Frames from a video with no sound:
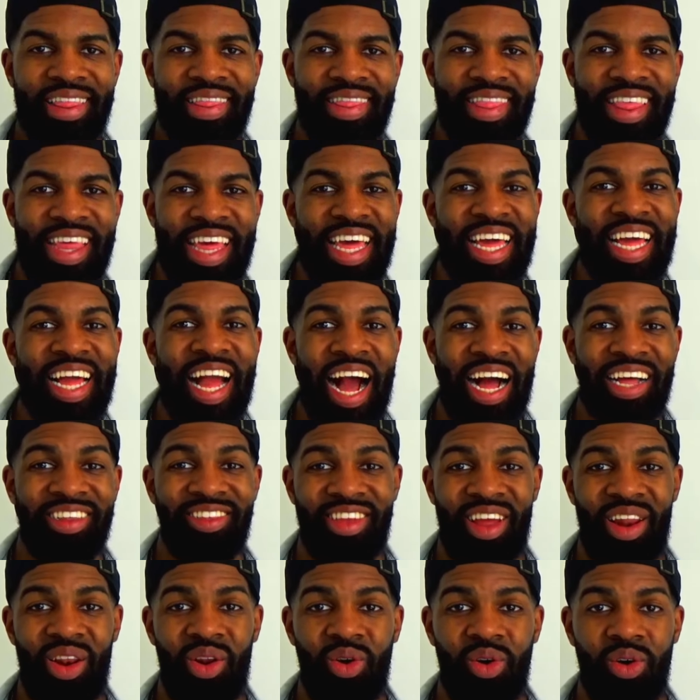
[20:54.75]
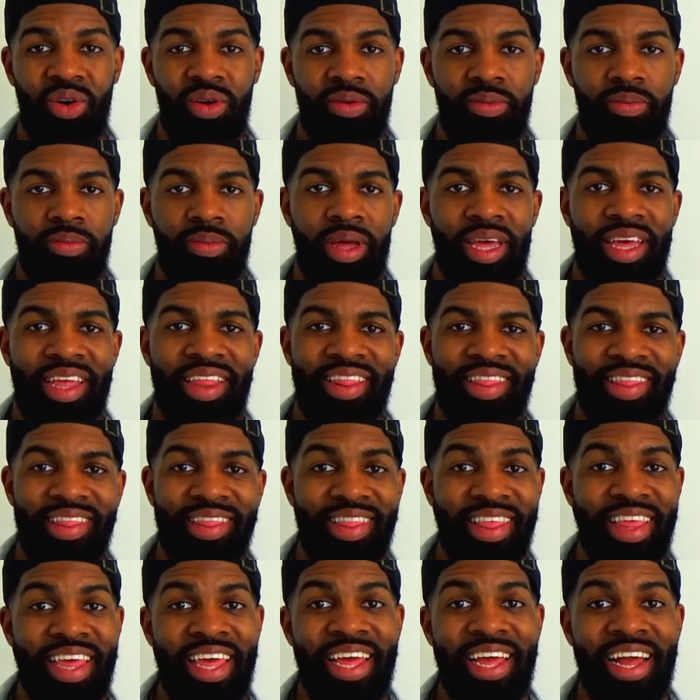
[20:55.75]
Dígaselo,
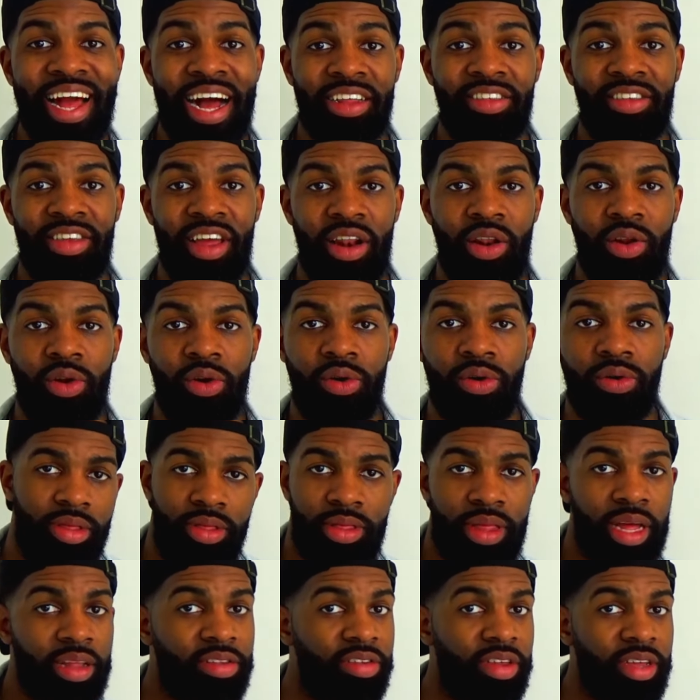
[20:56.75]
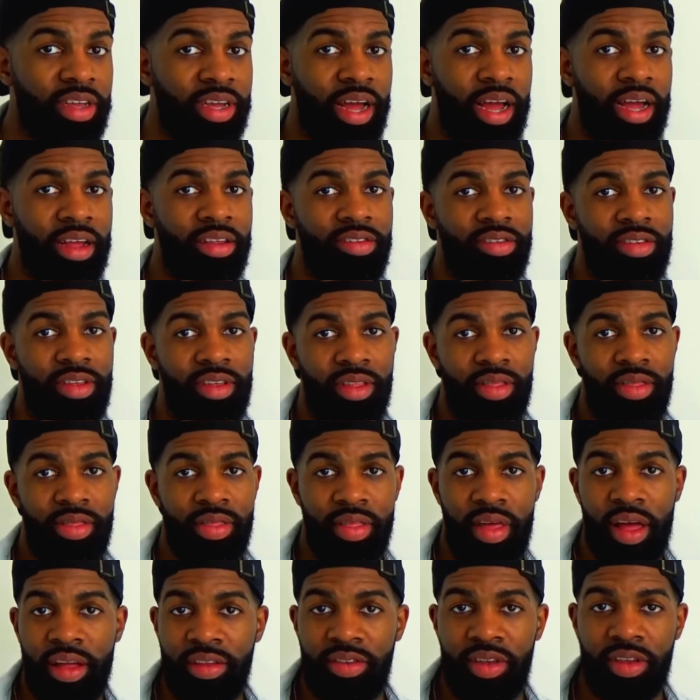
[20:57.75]
dígaselo. That's it, guys.
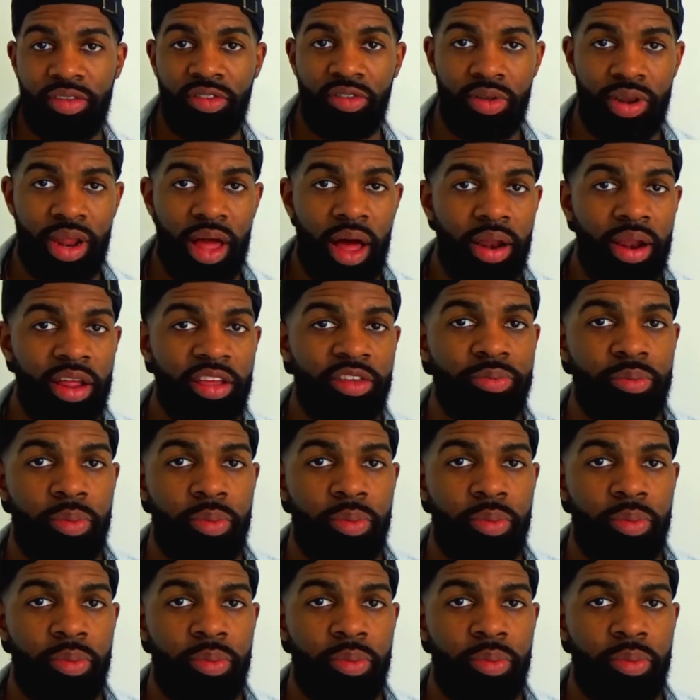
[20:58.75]
That's it. So now let's